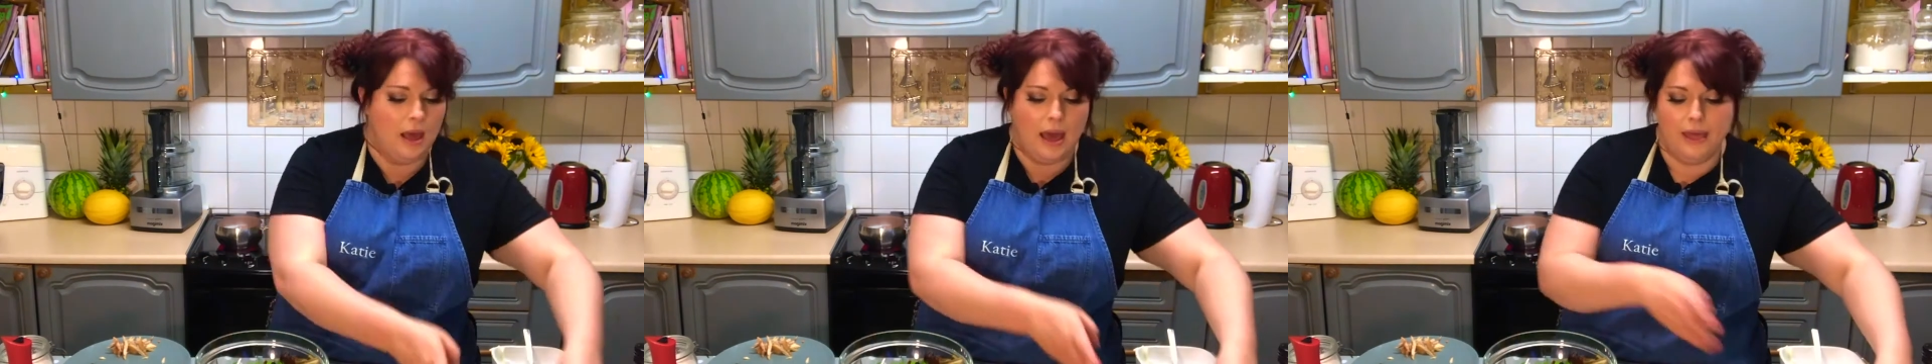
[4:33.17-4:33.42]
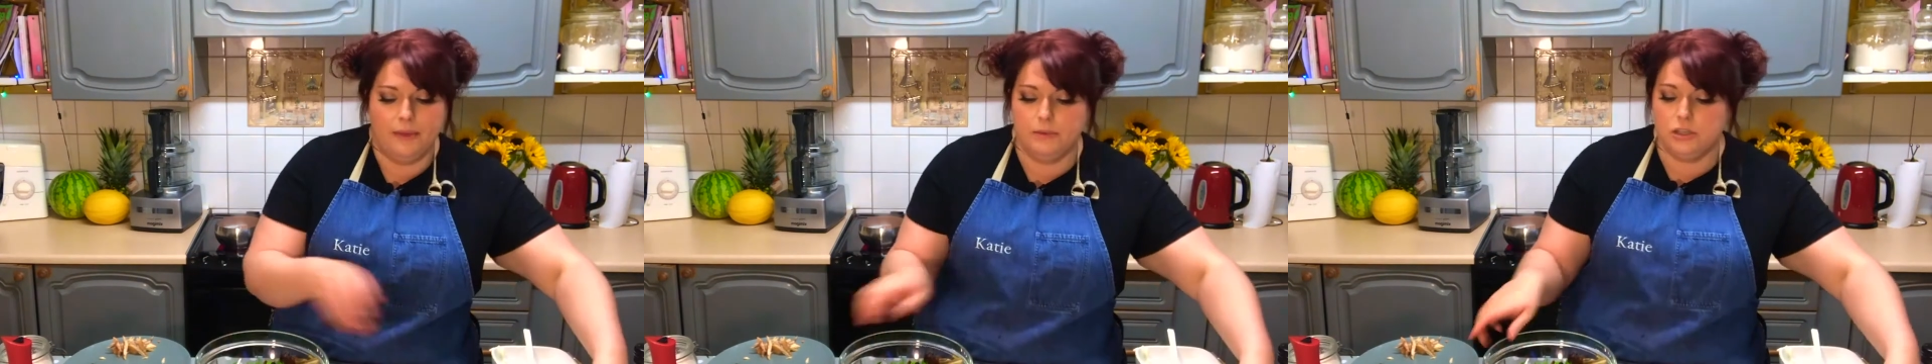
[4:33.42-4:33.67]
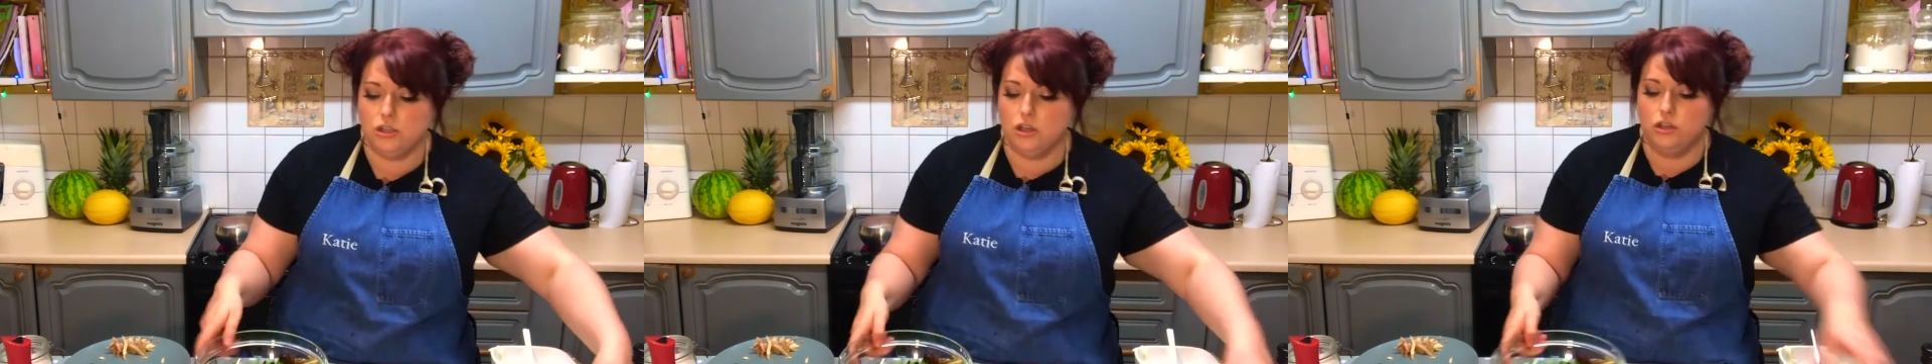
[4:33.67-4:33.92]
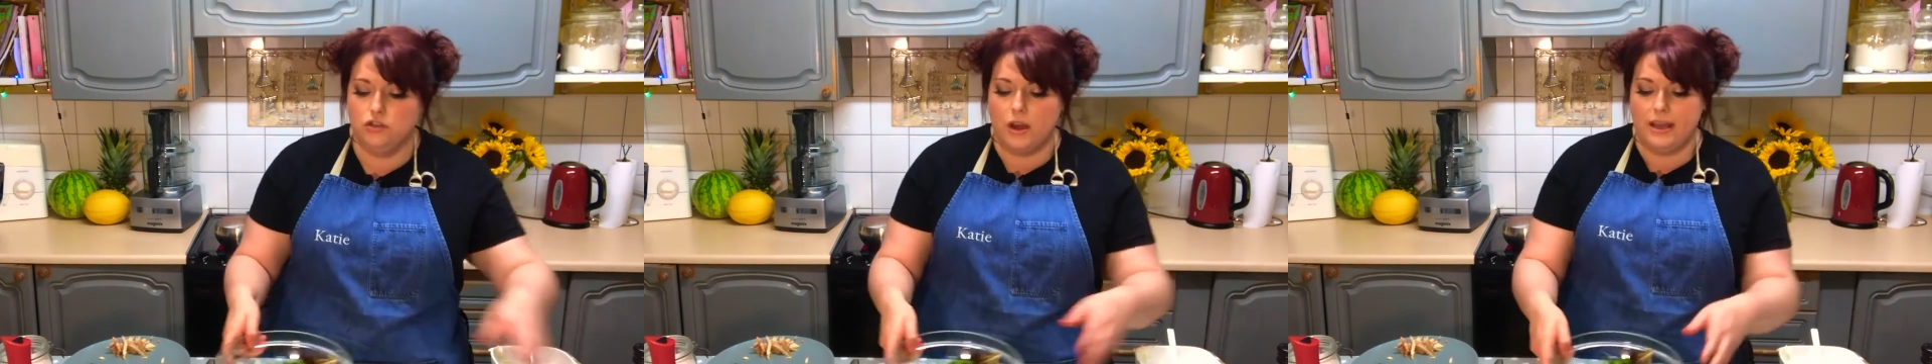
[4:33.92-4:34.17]
And then we're just going
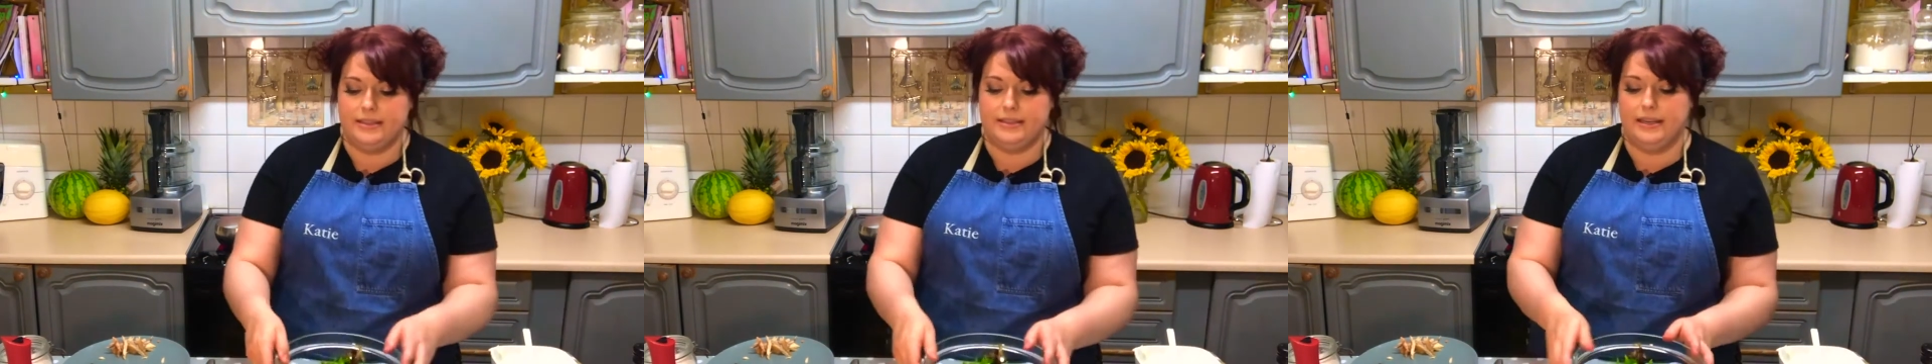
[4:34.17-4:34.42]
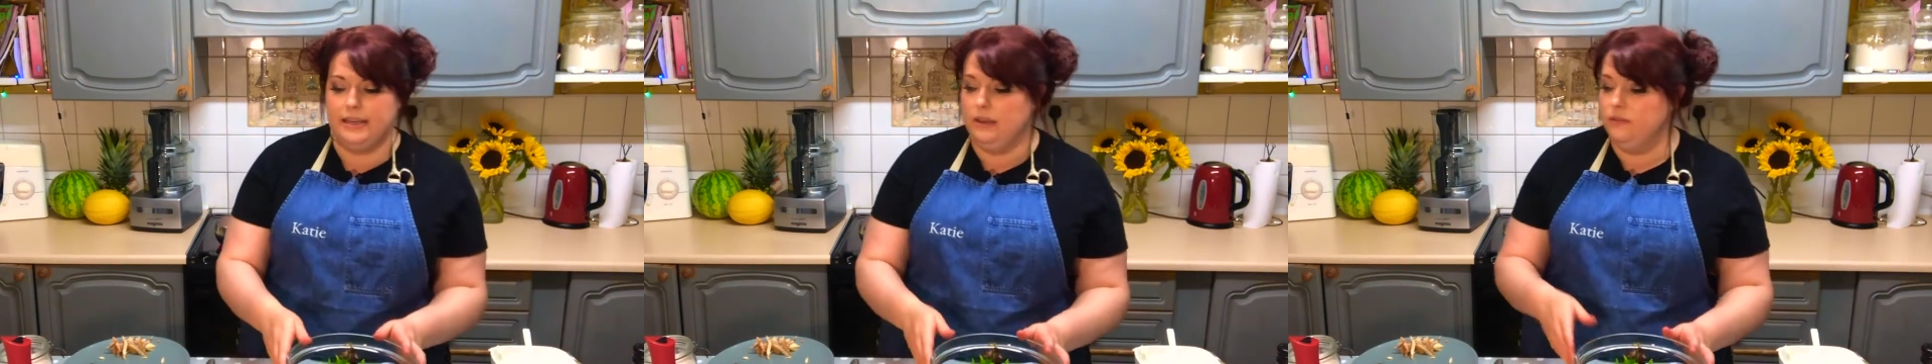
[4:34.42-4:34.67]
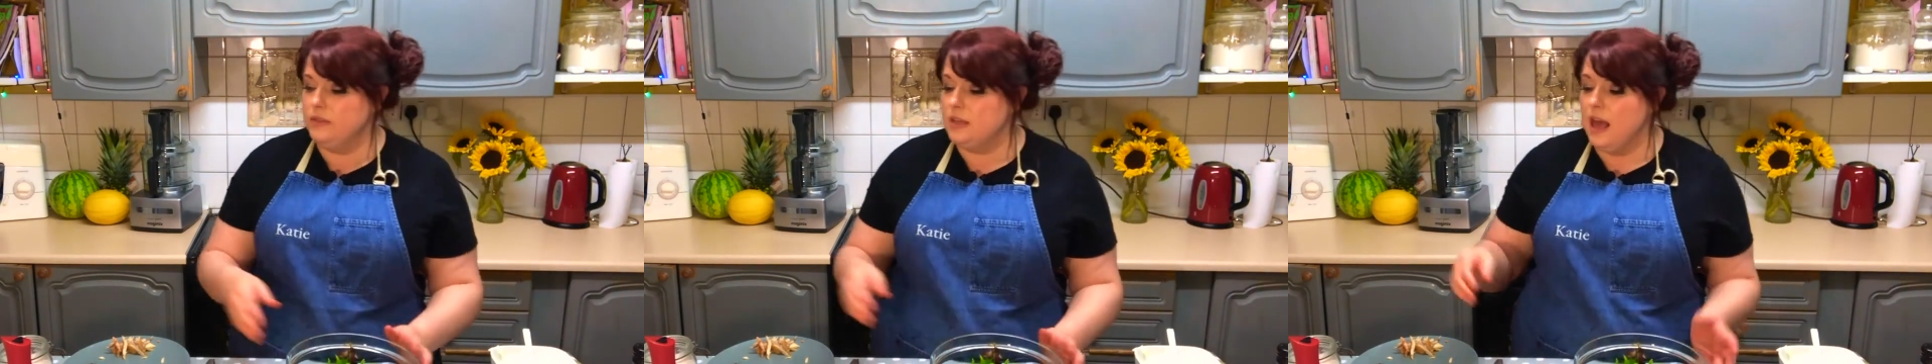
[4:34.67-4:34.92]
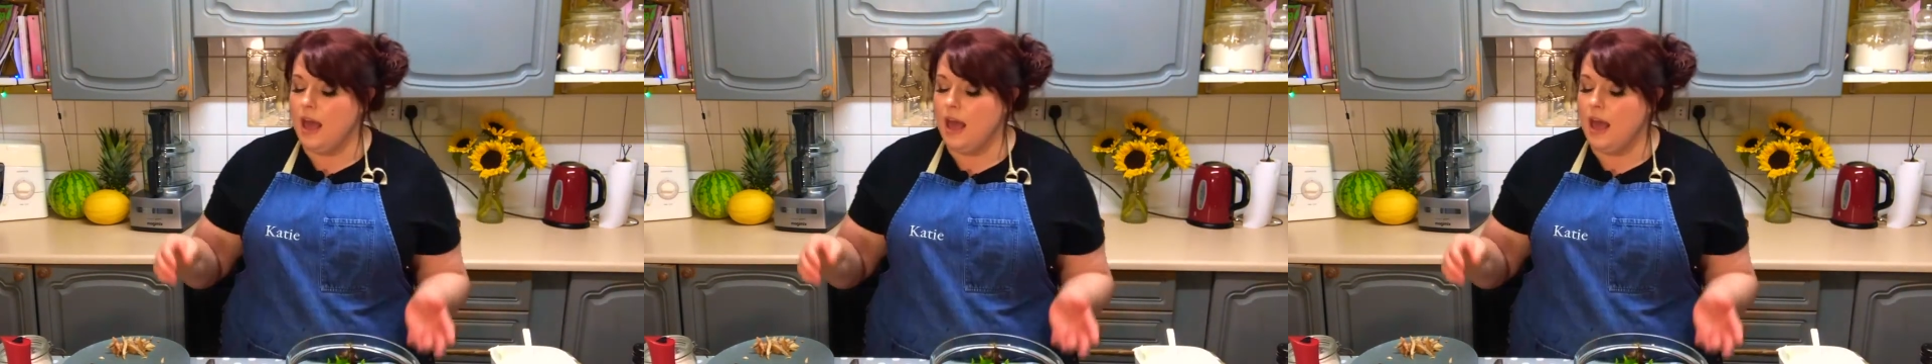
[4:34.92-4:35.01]
to dress the leaves.